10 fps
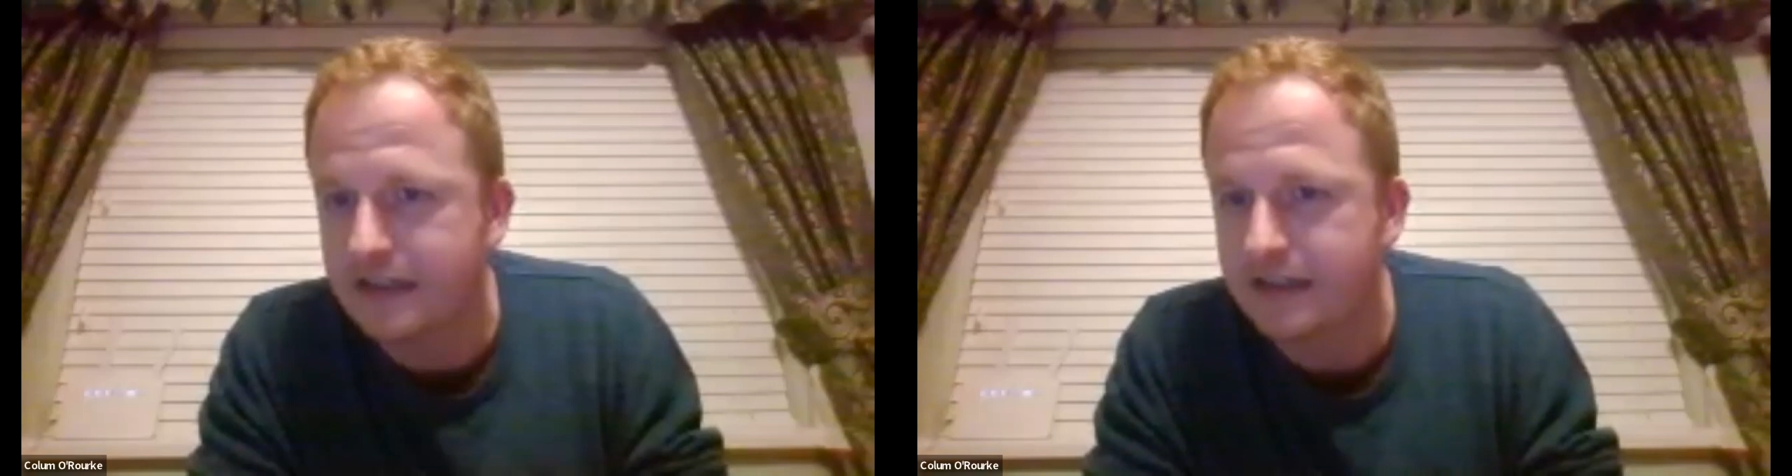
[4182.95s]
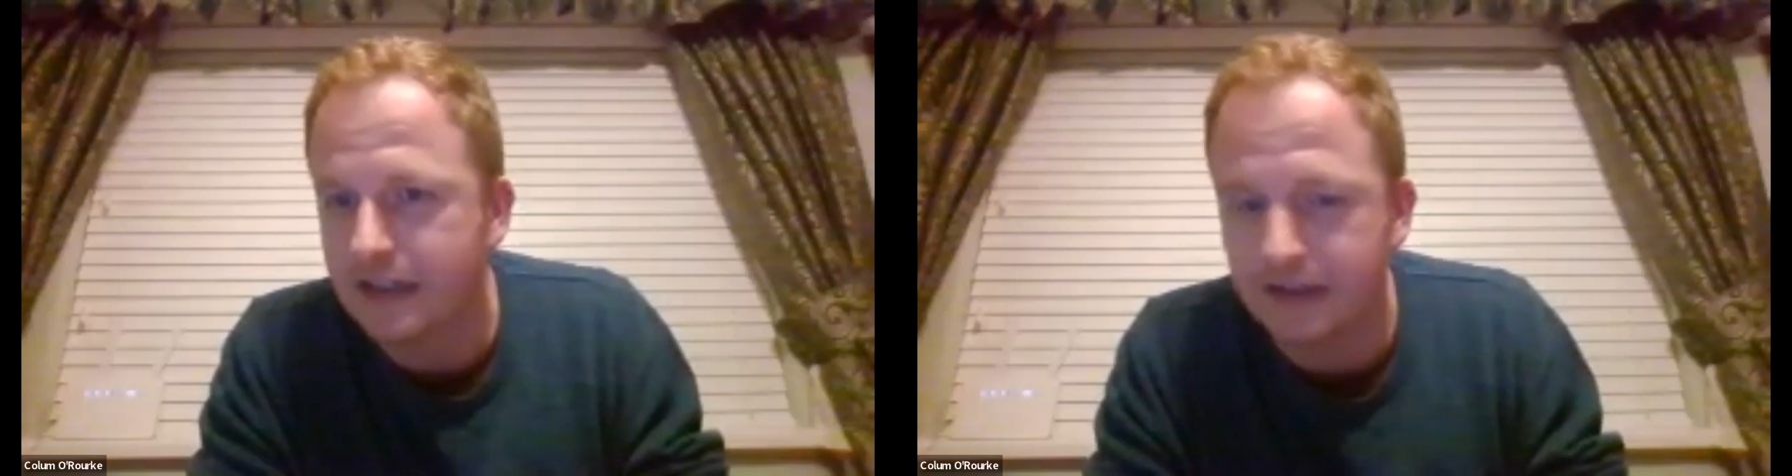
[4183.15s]

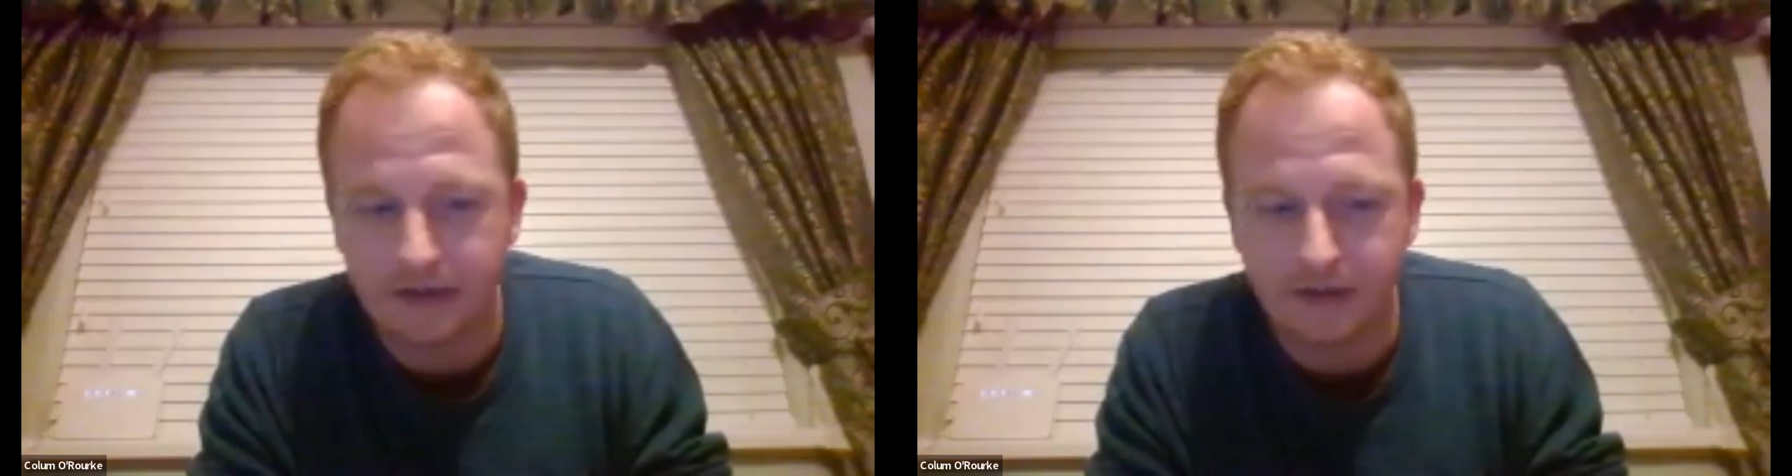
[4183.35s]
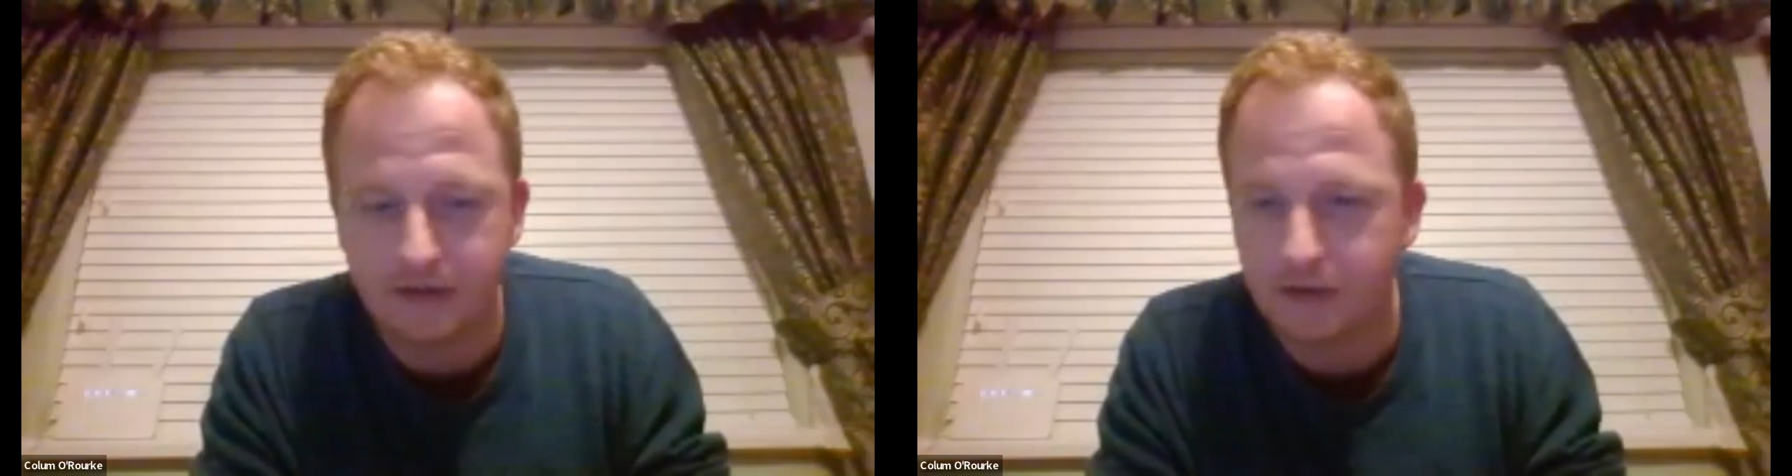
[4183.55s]
estate?
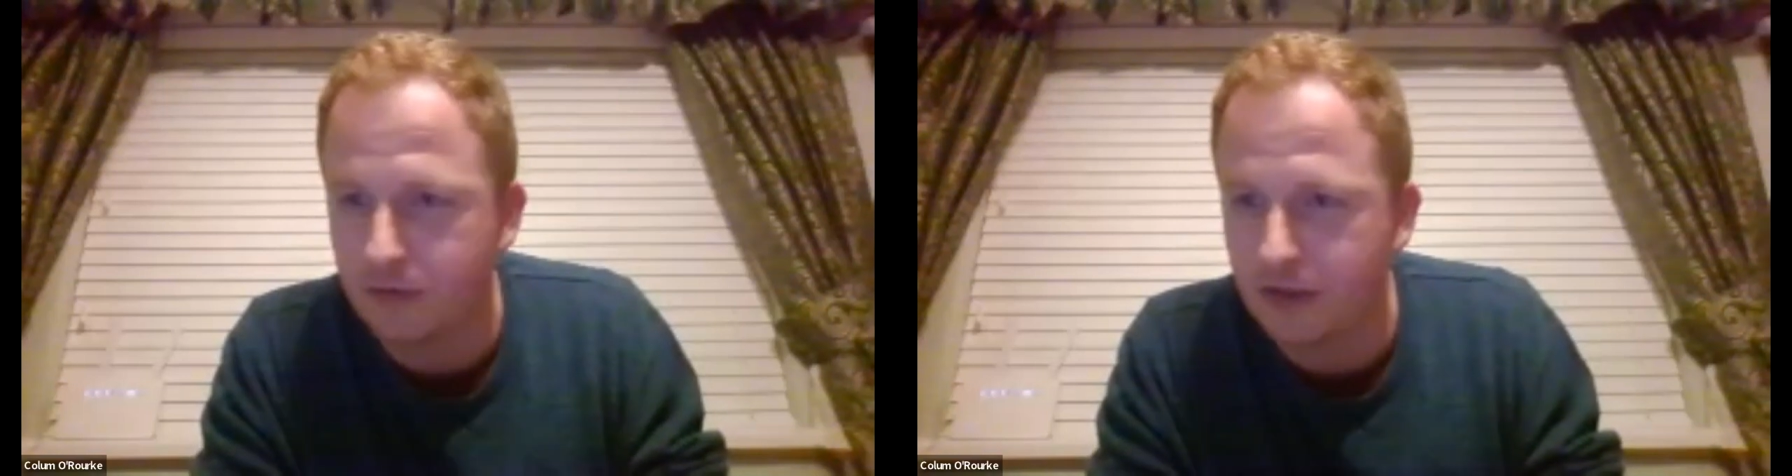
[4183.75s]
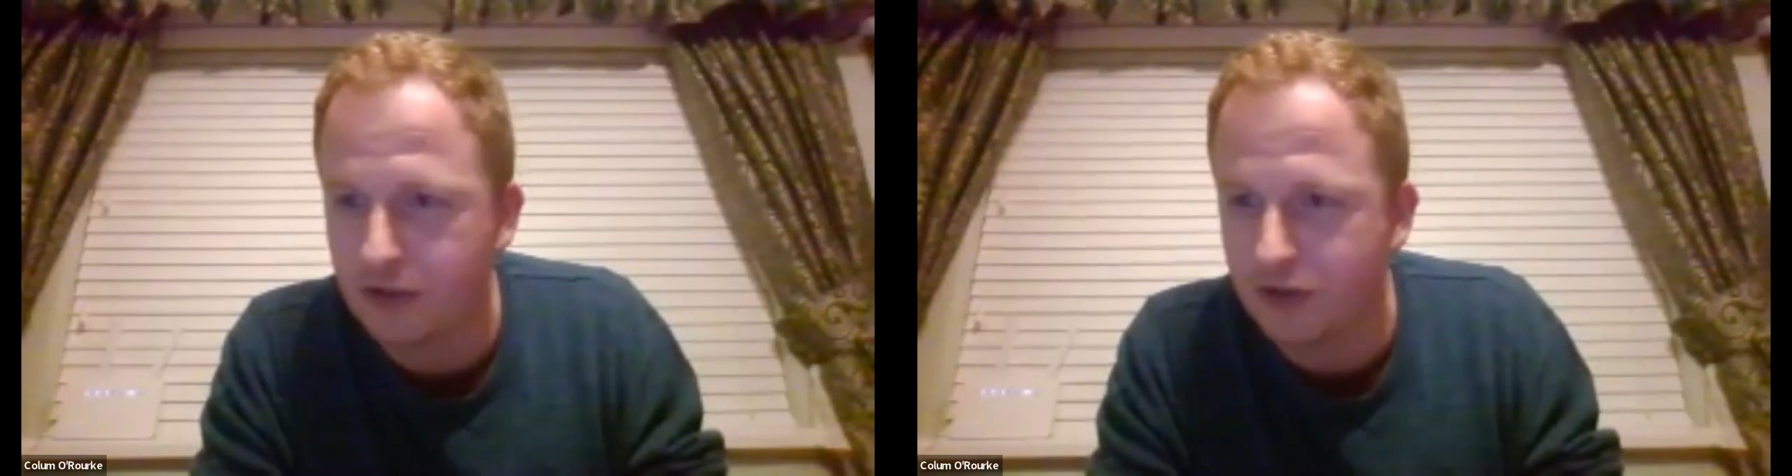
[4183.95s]
Now, that's a
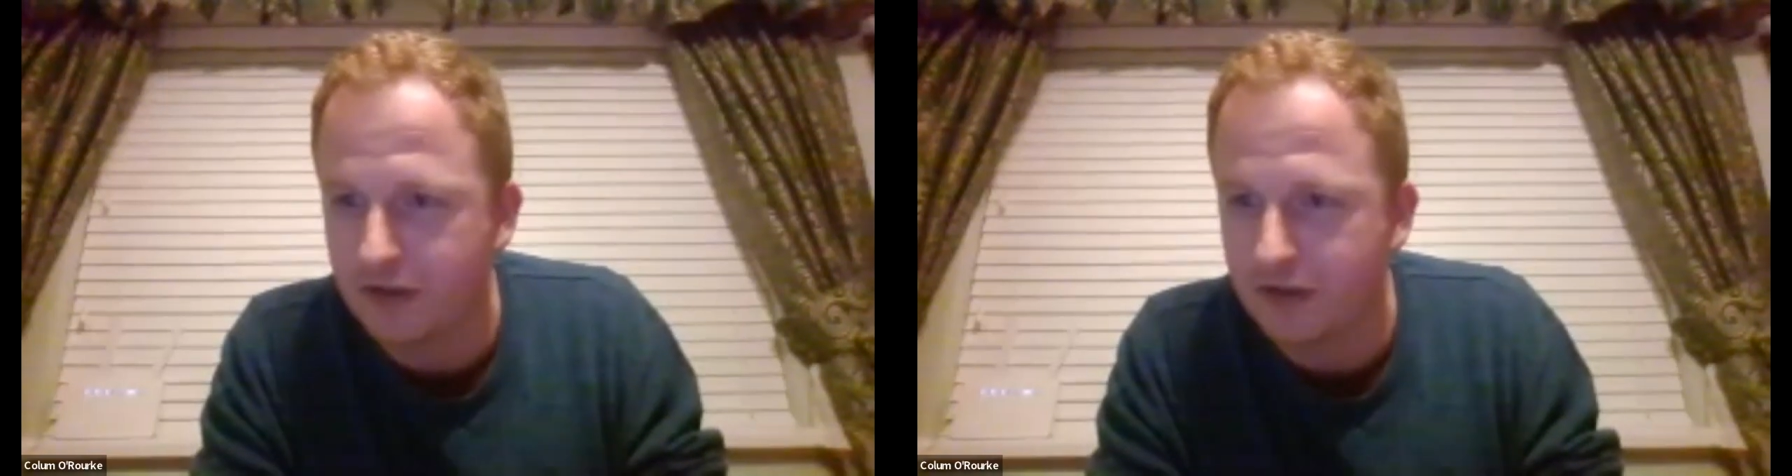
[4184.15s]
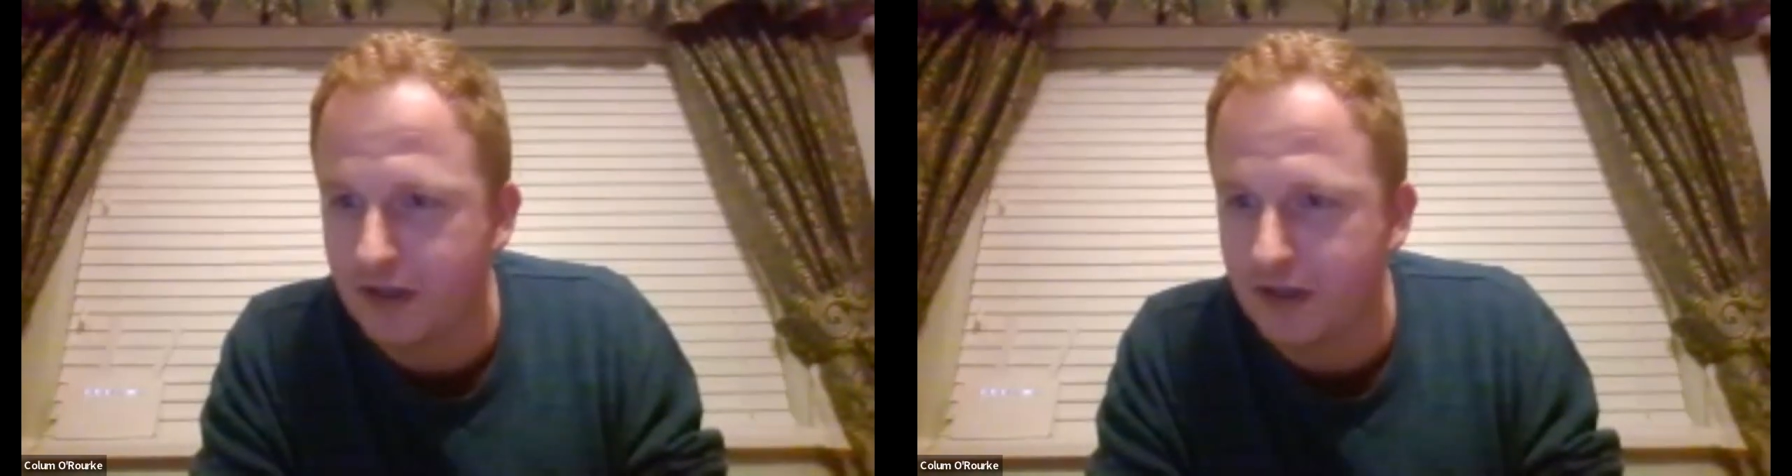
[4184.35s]
good question.